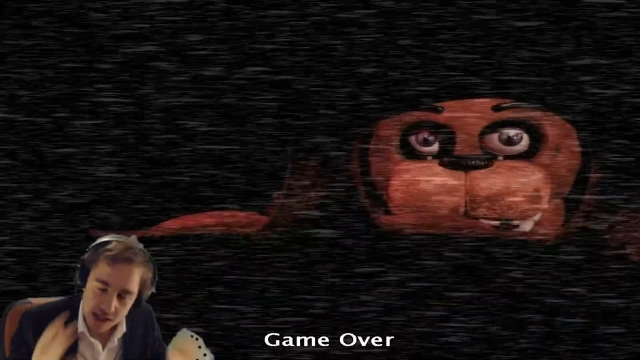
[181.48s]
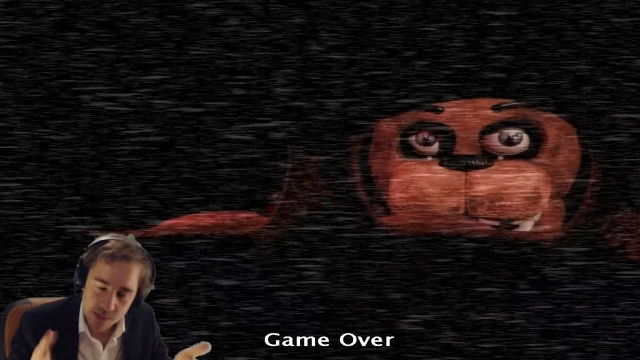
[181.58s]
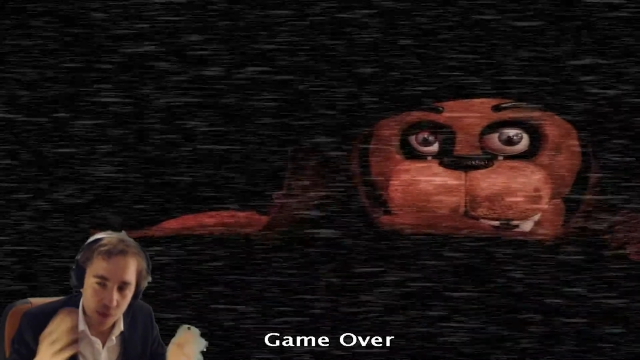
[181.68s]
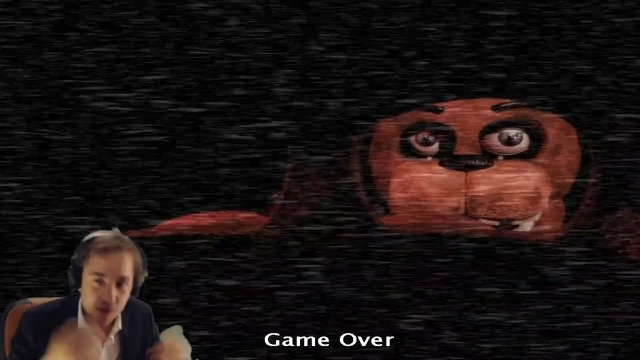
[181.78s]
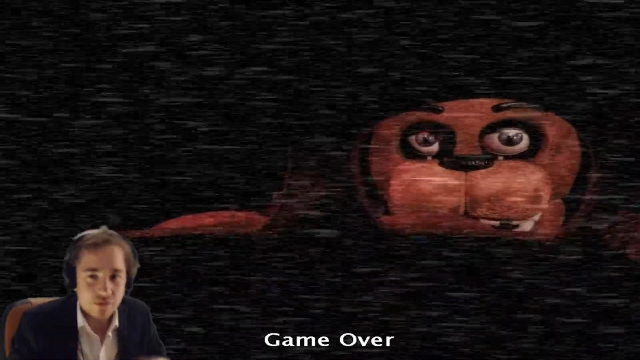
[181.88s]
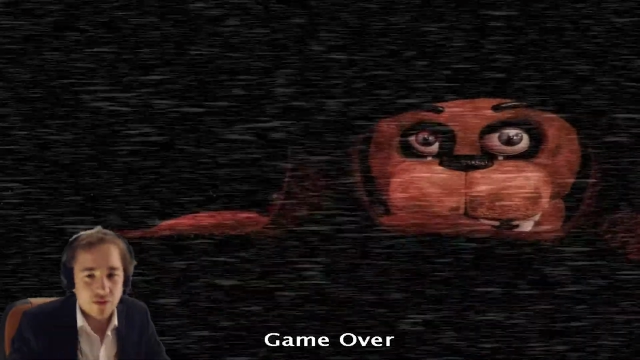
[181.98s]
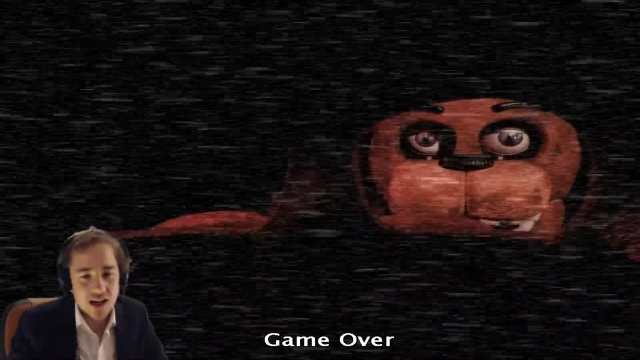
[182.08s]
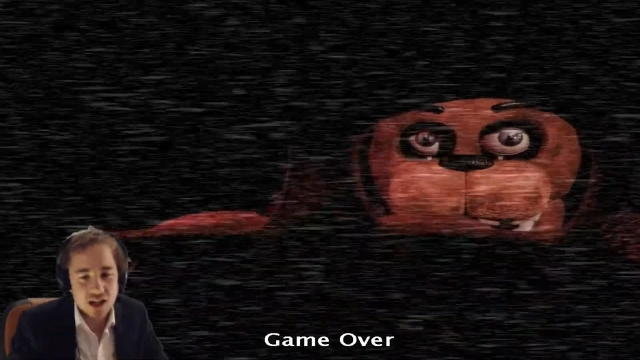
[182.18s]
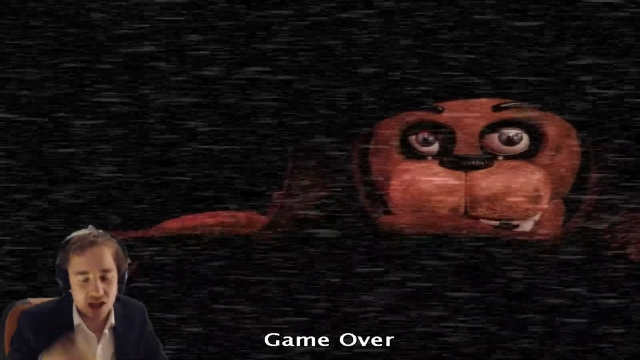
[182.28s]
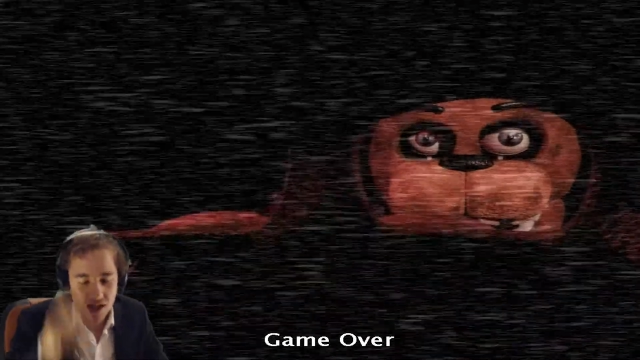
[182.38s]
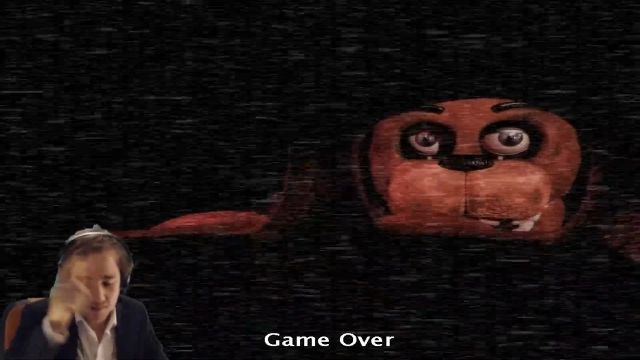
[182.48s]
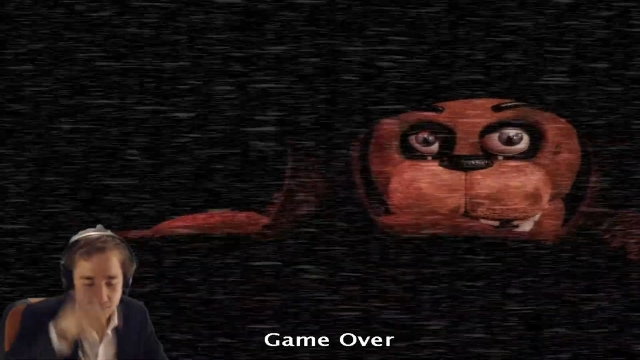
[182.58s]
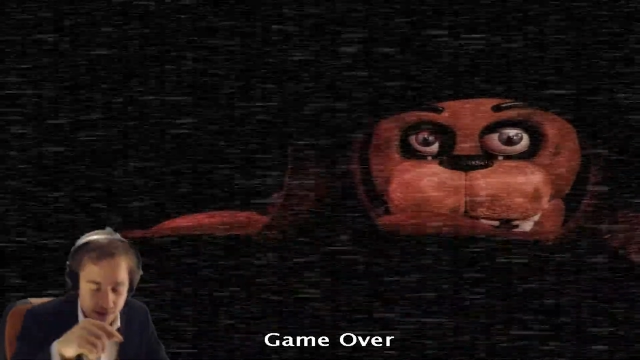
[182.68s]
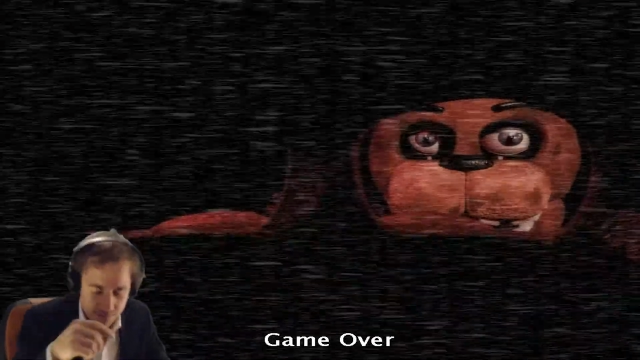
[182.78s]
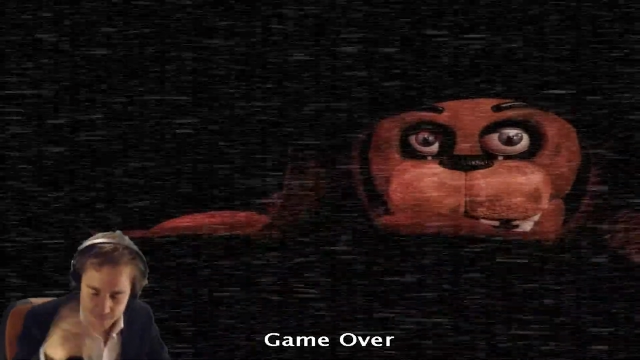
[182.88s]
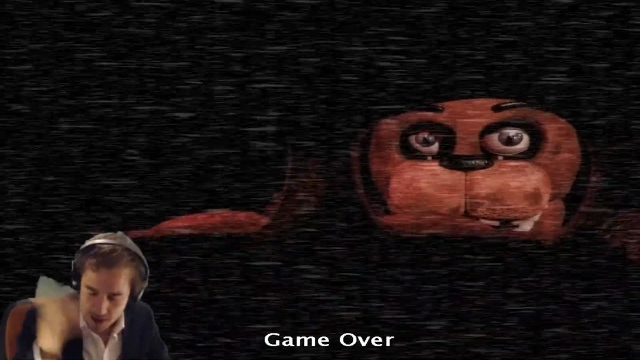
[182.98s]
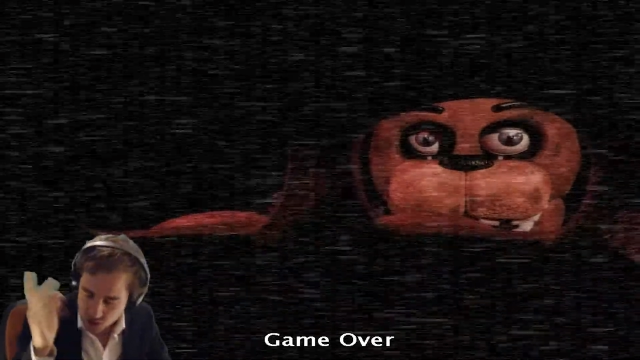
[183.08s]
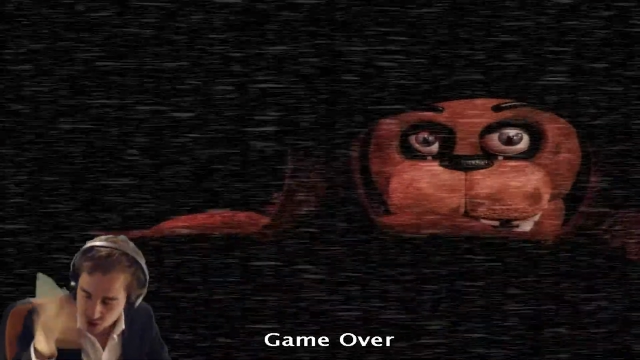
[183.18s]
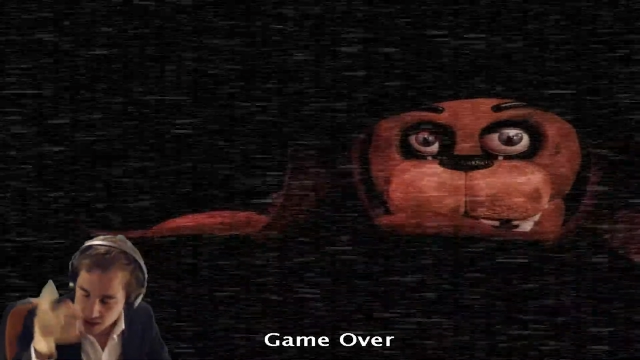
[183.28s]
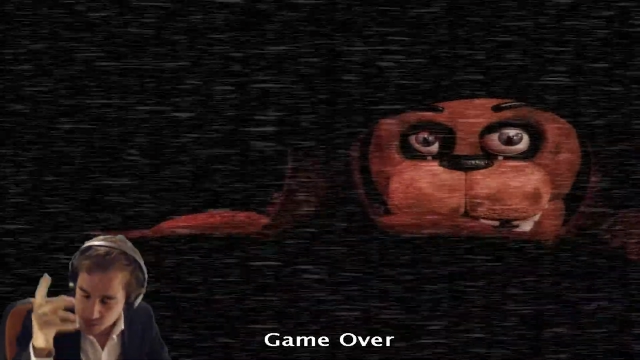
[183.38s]
to put the flashlight. Uh, I
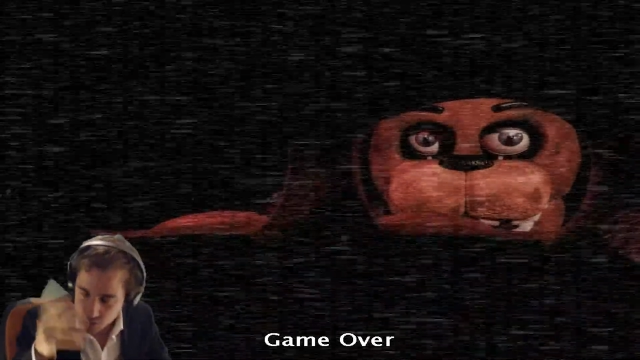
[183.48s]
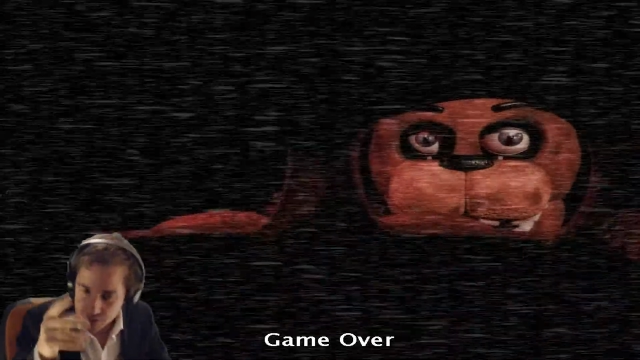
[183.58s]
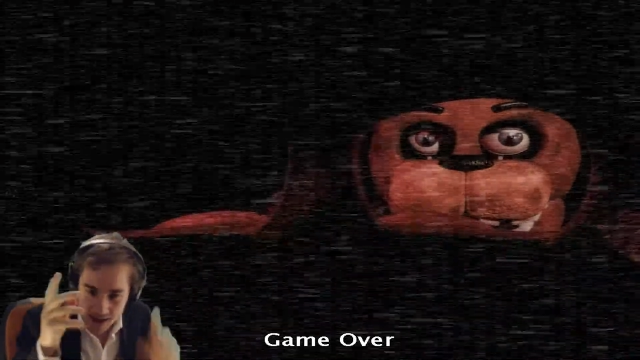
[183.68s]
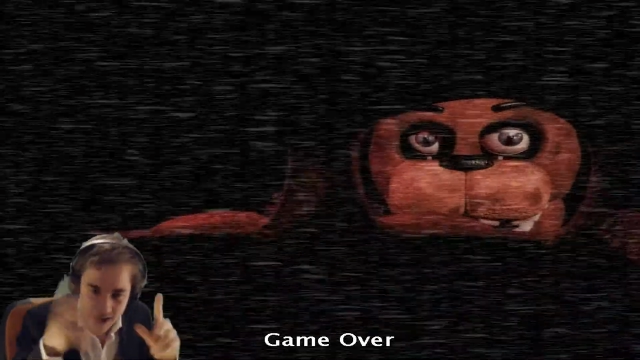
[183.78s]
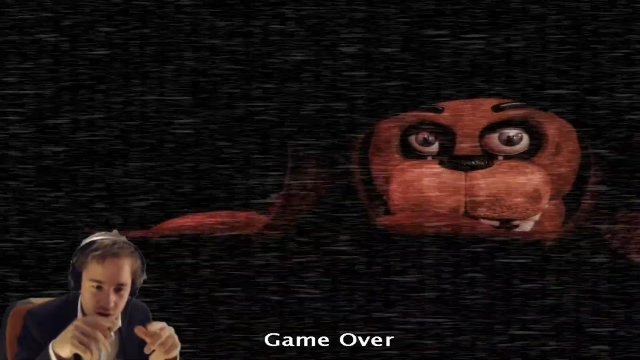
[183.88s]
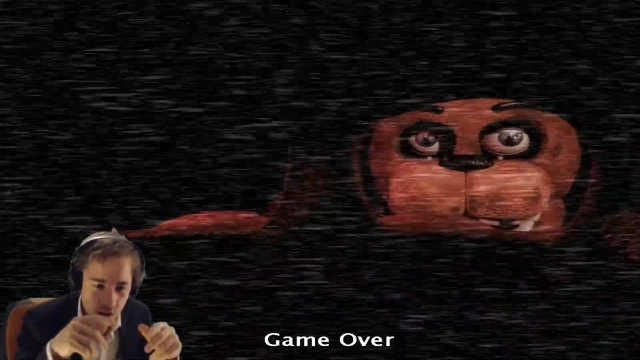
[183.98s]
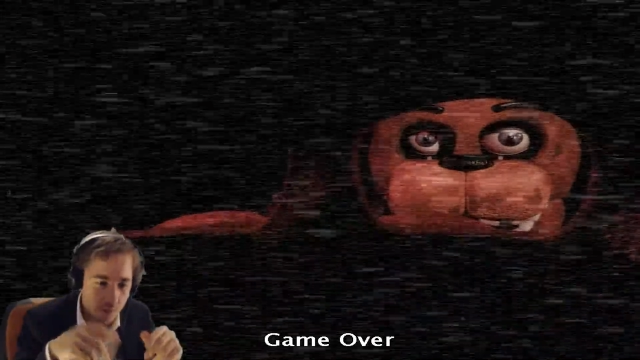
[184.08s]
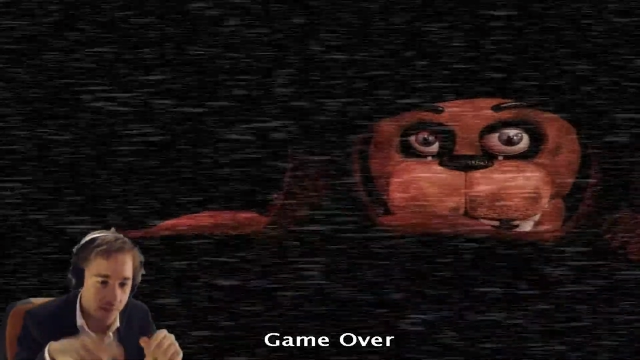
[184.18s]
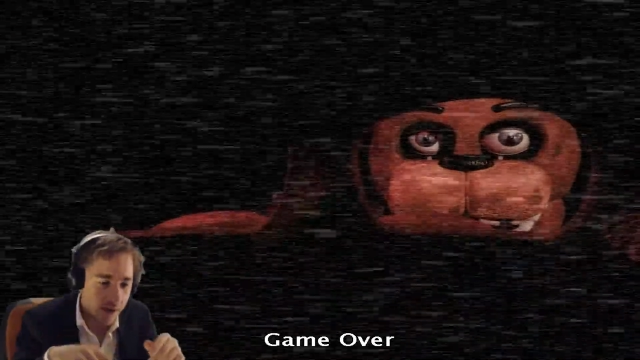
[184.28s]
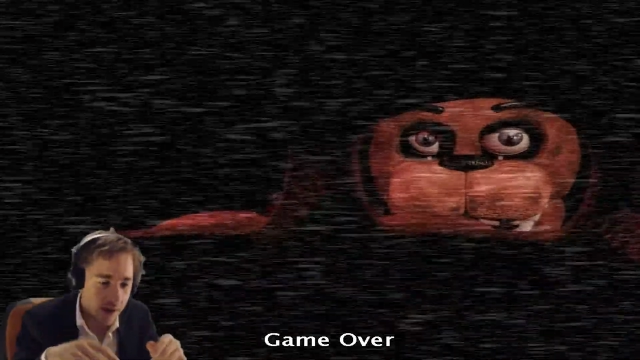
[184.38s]
tried to put the head on.